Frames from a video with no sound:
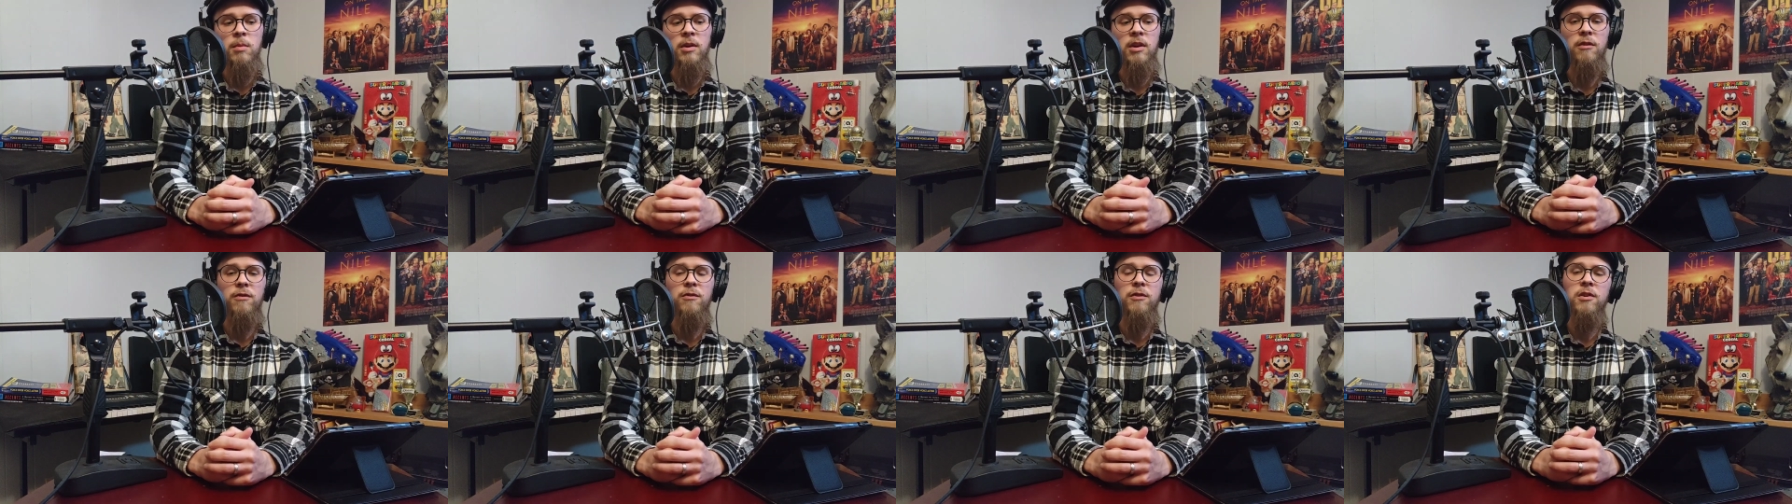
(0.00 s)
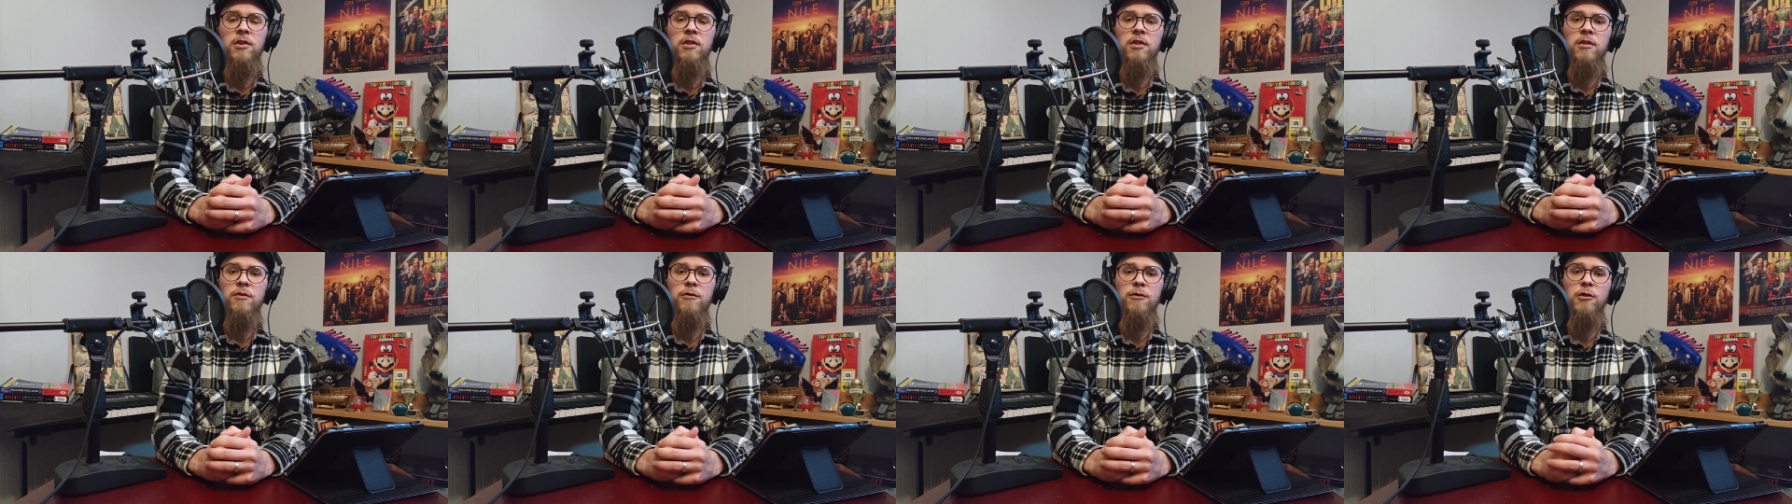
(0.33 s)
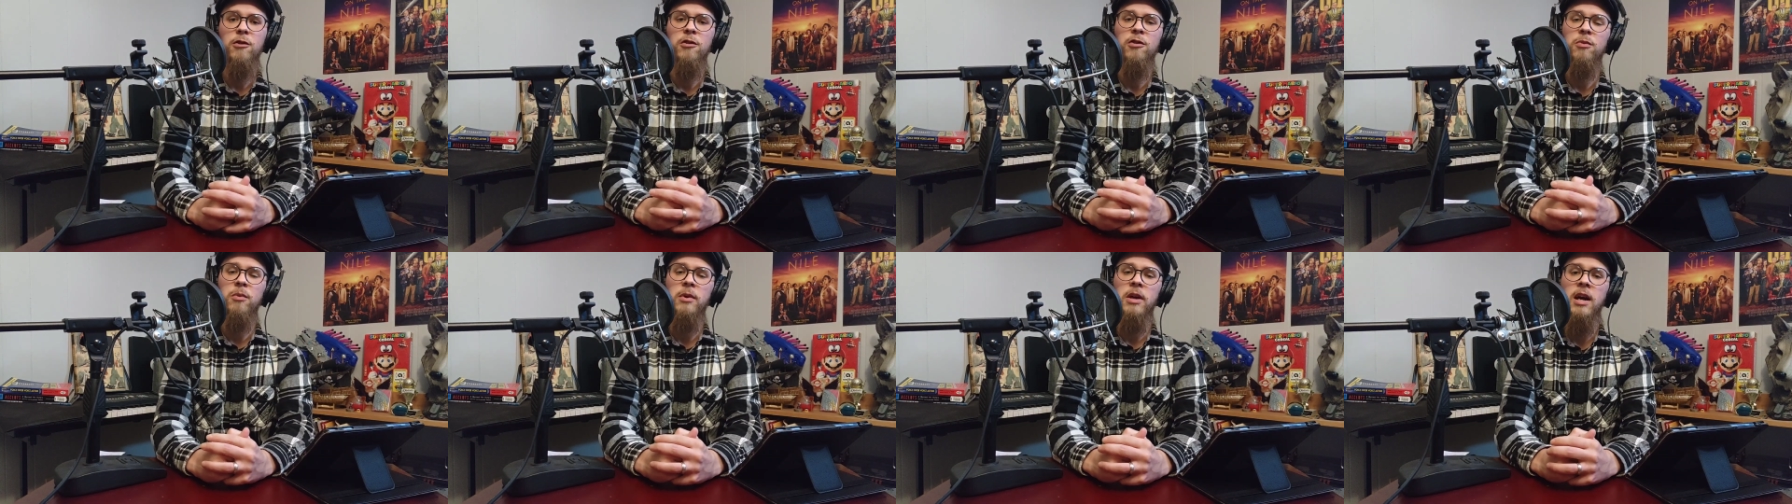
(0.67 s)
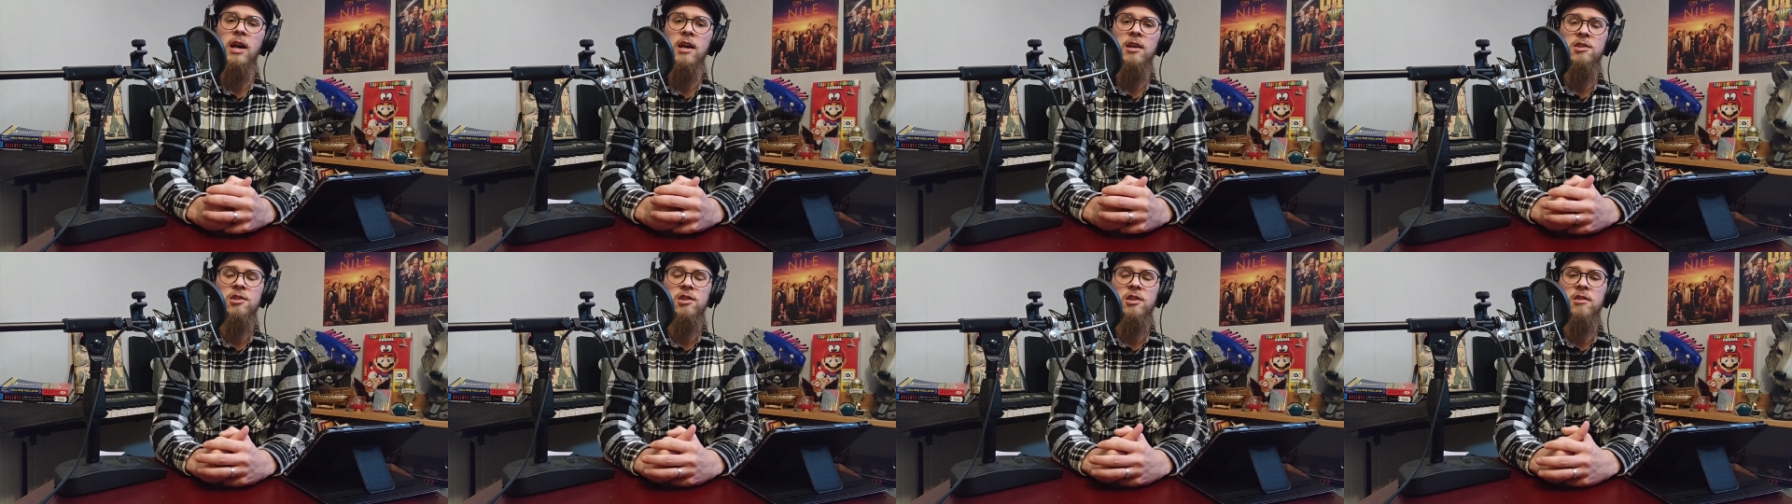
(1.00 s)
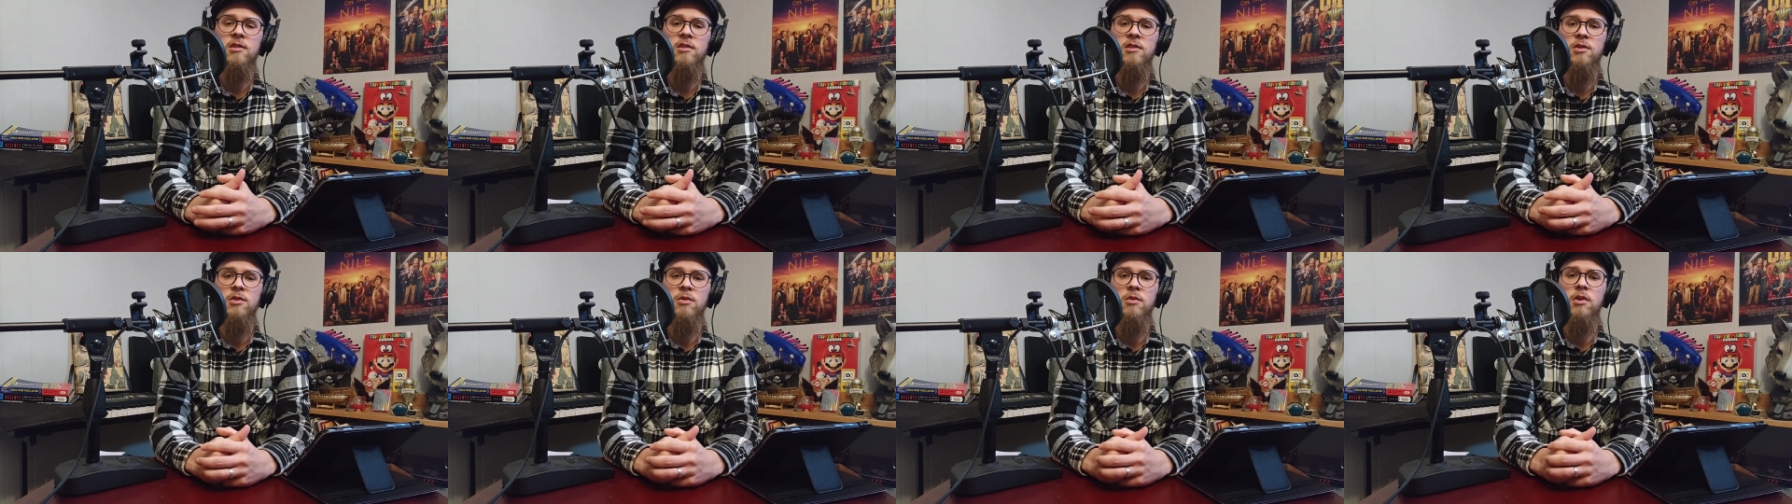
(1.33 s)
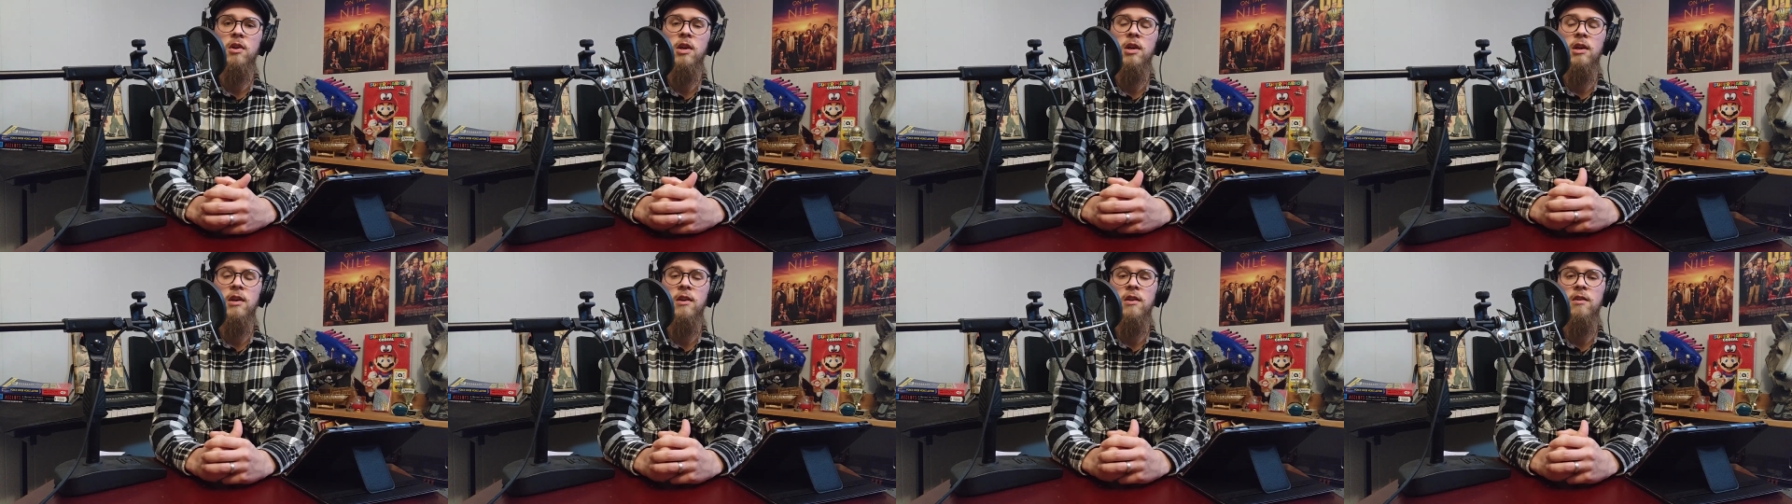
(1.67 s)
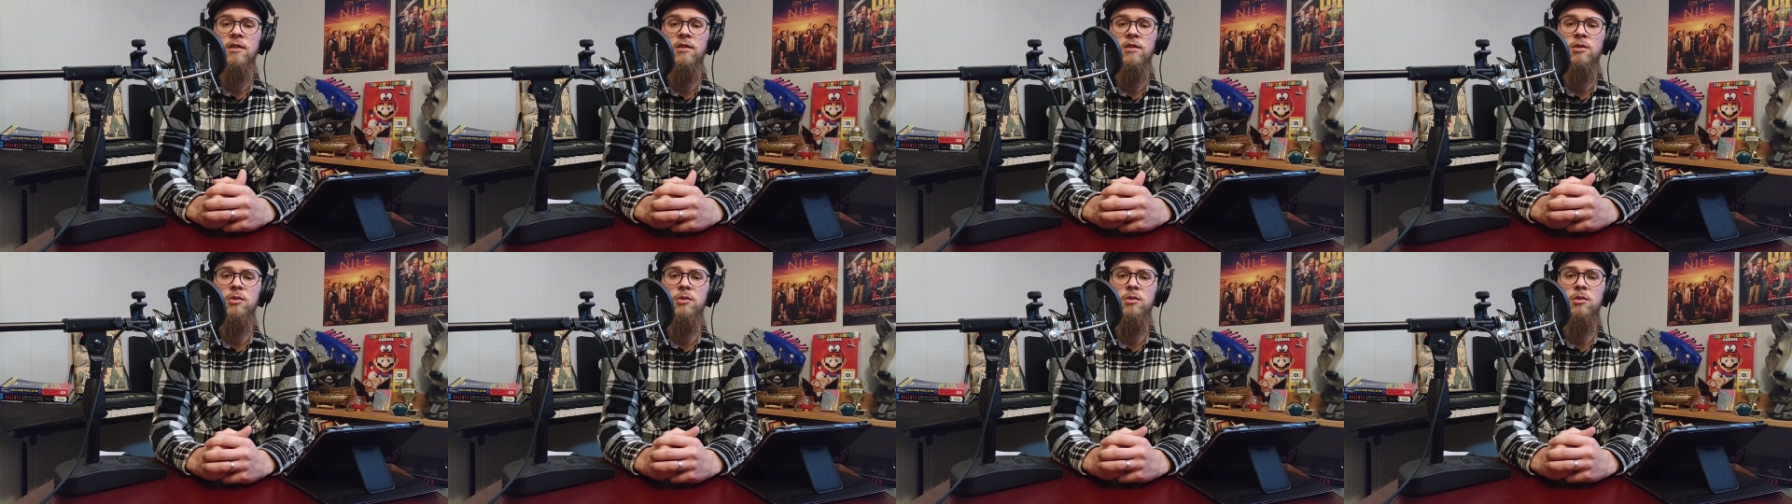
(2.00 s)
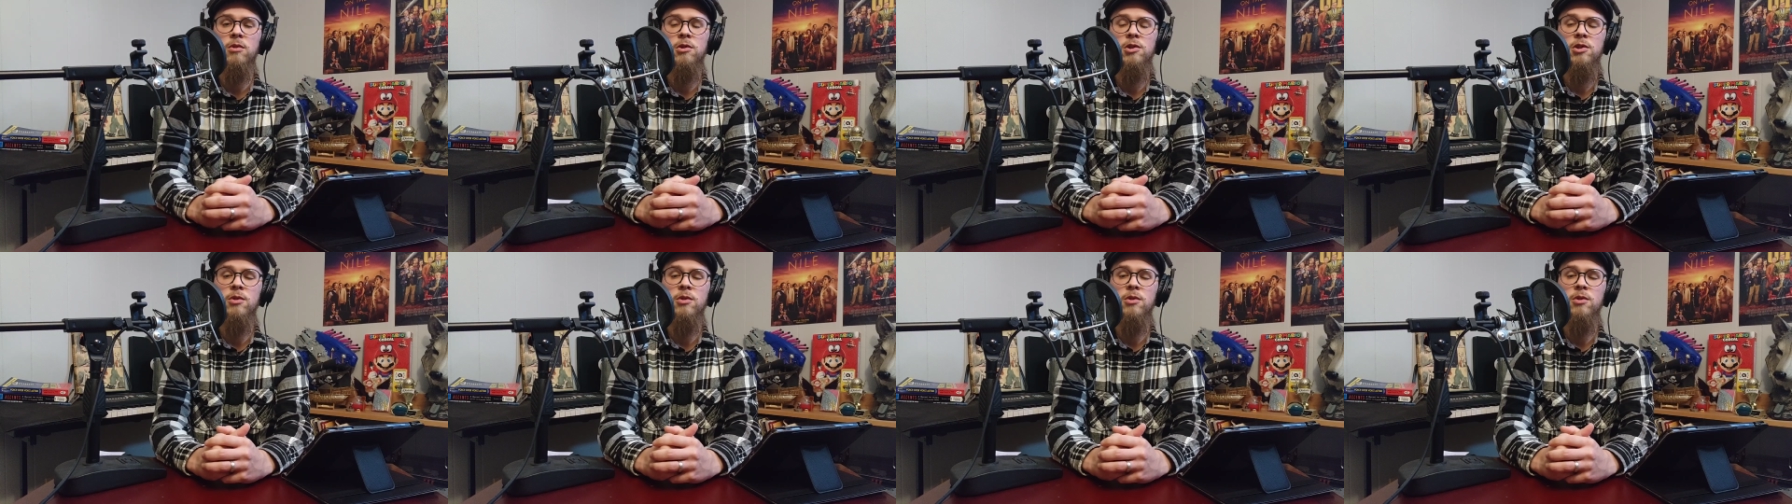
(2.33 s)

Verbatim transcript: But if your first reaction to a school